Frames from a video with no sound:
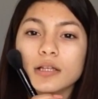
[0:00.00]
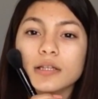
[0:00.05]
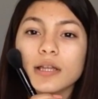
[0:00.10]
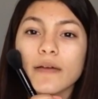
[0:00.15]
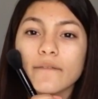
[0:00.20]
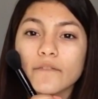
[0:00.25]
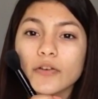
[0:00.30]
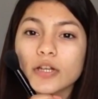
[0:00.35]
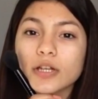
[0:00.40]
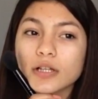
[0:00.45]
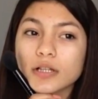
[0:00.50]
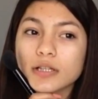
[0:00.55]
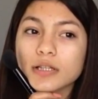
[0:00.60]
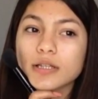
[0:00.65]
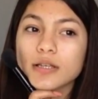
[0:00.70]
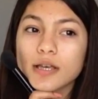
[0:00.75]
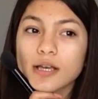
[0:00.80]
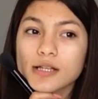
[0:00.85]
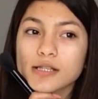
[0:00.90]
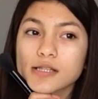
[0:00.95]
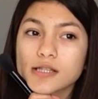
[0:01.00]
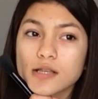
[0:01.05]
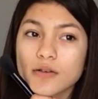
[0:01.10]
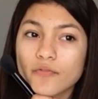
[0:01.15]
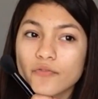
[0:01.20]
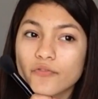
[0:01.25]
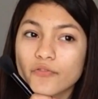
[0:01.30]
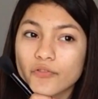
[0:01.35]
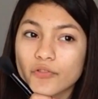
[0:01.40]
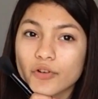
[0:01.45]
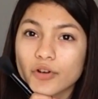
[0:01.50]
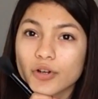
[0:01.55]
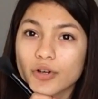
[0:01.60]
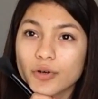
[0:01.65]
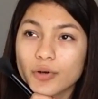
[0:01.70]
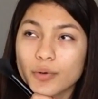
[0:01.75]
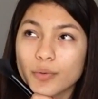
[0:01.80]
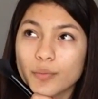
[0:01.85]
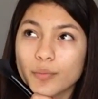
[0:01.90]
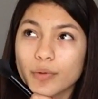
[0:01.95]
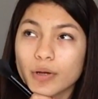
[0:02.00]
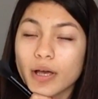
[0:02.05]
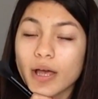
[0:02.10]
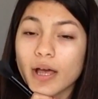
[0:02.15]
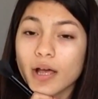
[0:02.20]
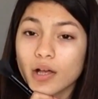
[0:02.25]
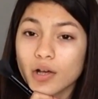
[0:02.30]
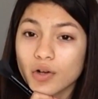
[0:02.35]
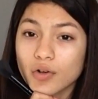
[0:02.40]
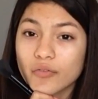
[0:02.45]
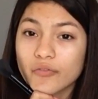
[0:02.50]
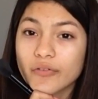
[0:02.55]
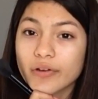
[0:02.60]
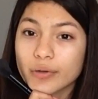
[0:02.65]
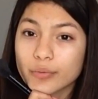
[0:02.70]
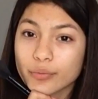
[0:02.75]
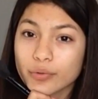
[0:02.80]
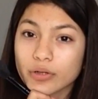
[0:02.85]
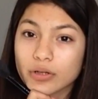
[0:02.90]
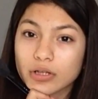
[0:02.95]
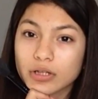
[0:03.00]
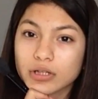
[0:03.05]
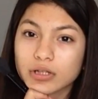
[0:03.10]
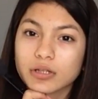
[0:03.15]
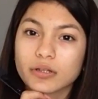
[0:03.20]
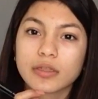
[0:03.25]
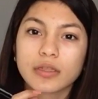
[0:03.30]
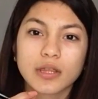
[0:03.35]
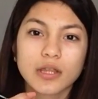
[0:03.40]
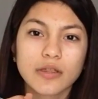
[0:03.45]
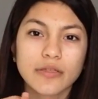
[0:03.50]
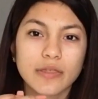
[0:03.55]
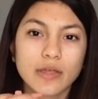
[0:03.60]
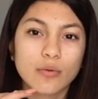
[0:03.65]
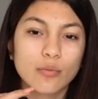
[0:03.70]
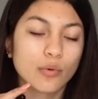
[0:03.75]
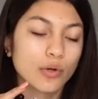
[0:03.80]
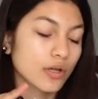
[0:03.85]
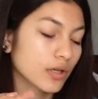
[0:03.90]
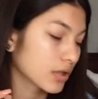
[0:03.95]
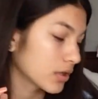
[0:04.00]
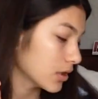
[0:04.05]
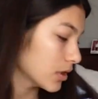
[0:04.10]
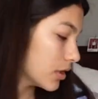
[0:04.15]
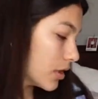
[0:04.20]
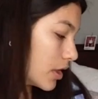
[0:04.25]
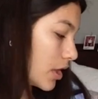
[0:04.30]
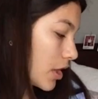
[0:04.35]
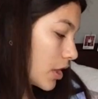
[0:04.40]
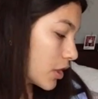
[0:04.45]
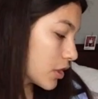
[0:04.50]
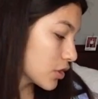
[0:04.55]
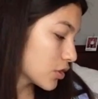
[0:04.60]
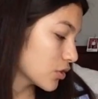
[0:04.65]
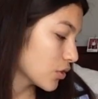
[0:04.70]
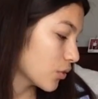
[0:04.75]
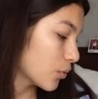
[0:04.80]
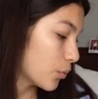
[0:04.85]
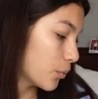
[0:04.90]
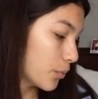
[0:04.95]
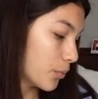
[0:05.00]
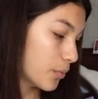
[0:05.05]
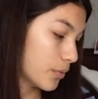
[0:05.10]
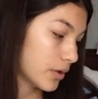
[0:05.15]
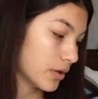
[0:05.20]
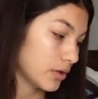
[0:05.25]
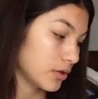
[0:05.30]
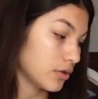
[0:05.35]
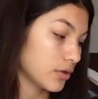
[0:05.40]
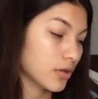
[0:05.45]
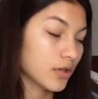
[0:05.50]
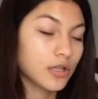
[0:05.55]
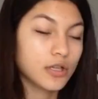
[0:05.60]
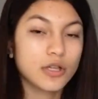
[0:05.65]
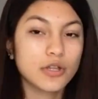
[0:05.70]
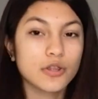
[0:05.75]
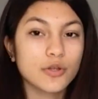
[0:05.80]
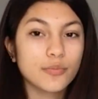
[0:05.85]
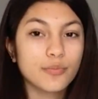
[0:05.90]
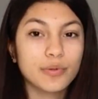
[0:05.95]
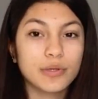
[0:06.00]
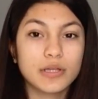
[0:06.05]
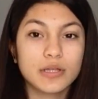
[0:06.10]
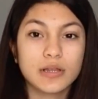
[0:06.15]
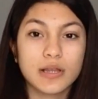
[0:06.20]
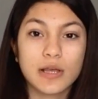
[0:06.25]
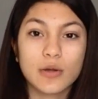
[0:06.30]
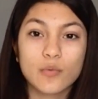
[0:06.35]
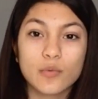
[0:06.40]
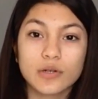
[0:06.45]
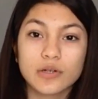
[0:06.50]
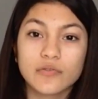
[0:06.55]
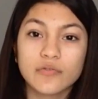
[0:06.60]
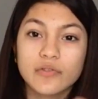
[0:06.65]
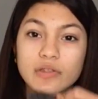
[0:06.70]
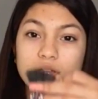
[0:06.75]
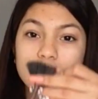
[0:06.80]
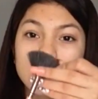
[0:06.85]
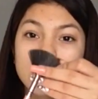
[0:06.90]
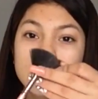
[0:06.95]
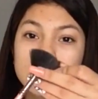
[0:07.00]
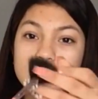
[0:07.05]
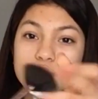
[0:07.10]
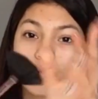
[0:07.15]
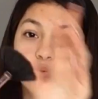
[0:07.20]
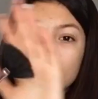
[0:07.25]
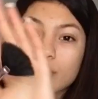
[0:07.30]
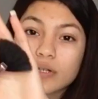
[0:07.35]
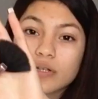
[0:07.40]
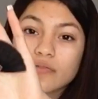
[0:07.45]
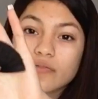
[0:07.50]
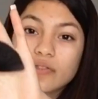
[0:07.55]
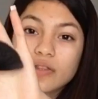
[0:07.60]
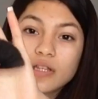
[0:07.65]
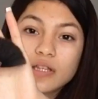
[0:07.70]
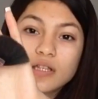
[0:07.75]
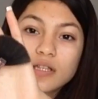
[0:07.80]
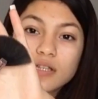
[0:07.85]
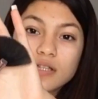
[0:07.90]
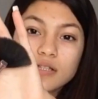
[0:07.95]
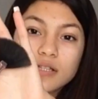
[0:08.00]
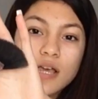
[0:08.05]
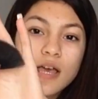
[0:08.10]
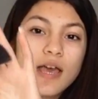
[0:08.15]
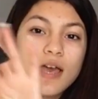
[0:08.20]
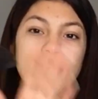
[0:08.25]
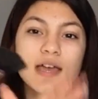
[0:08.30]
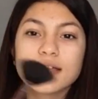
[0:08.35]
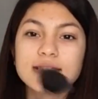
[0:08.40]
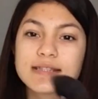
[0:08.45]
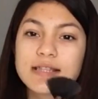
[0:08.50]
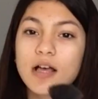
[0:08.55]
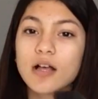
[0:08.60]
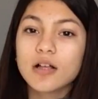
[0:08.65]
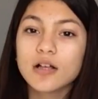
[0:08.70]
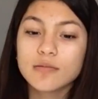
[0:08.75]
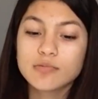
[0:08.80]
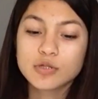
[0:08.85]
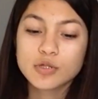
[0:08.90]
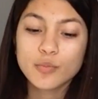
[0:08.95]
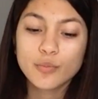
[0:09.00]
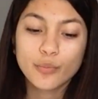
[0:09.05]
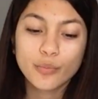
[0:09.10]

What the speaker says: definitely get some from e.l.f. I really think they work good. So you could either be like one of these or one of these. It's all up to